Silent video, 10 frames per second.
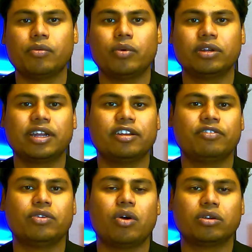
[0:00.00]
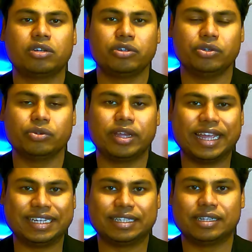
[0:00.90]
what kind of a doctor you
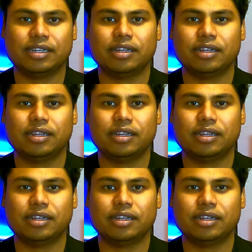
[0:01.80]
get.